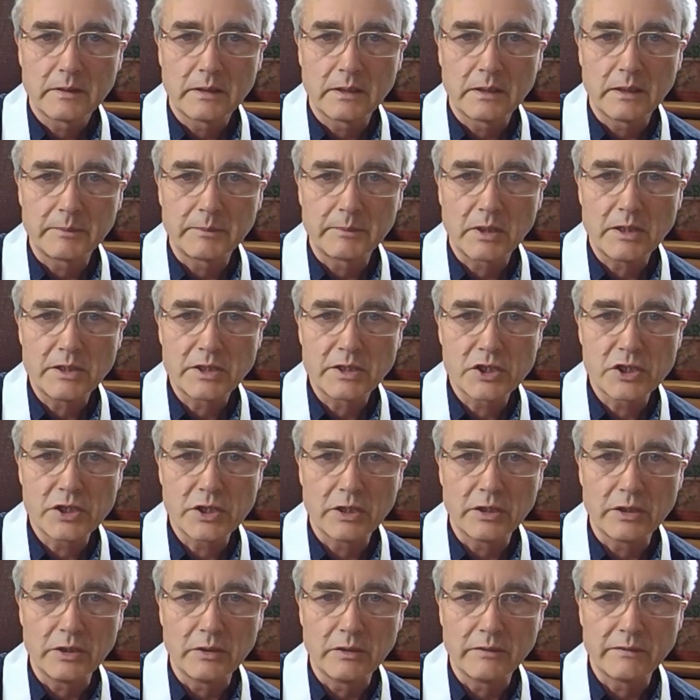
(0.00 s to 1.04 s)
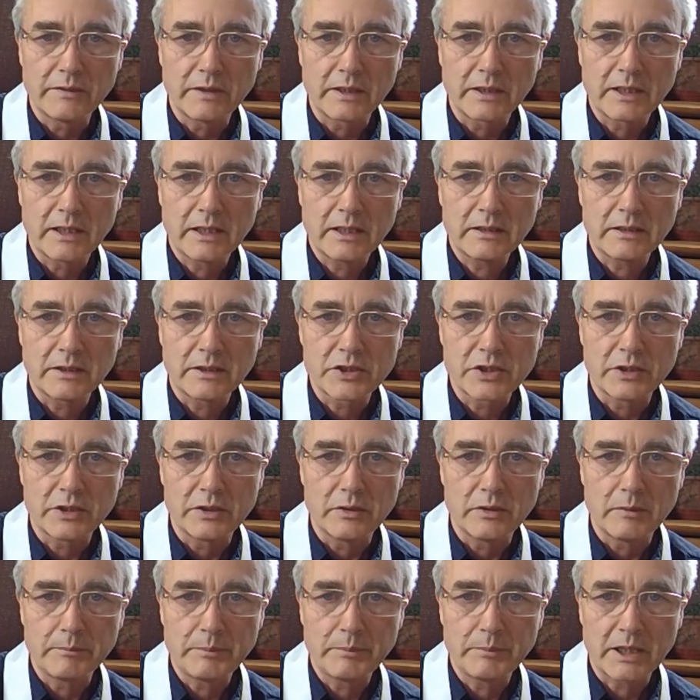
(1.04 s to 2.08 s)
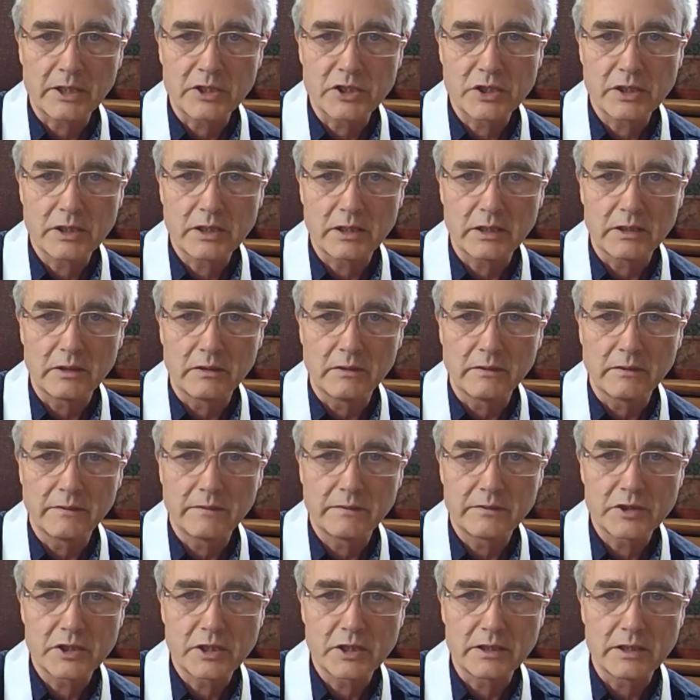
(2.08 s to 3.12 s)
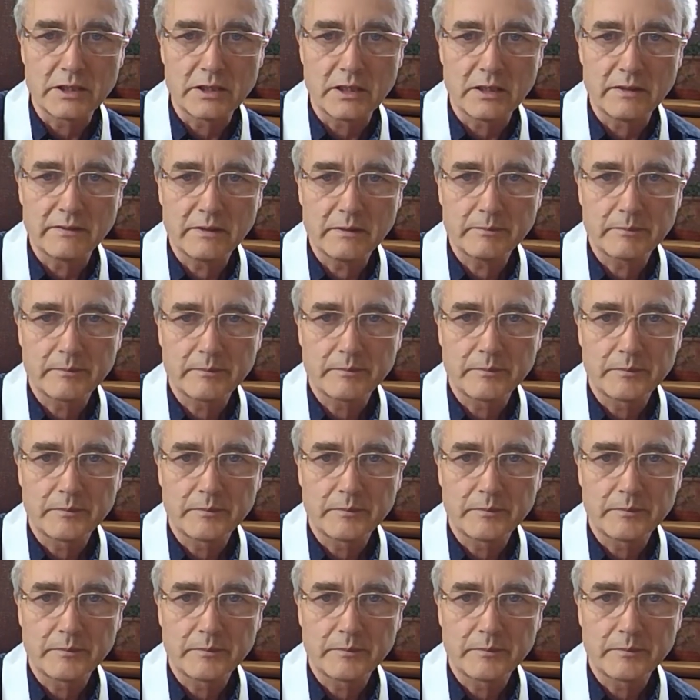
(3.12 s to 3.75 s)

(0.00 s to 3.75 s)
I'm going to show you, if I can, I'll show you a picture of Shantideva.